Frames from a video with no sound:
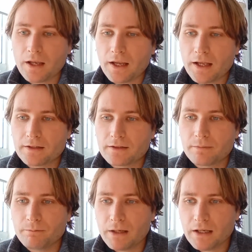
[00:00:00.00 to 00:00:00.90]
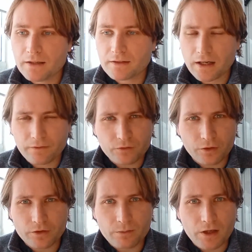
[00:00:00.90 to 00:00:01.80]
And to me, it's kind of
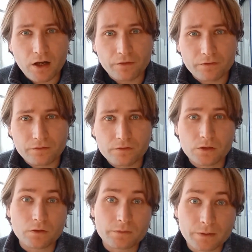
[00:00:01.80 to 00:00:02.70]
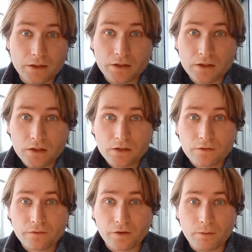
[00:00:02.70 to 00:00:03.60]
turned me off, so to speak,
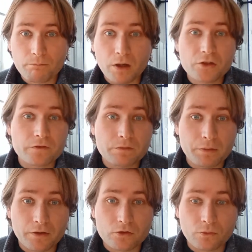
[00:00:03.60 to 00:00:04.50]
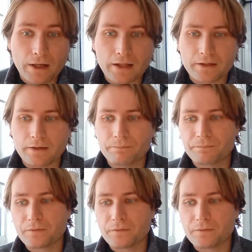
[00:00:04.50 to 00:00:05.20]
from much of spirituality.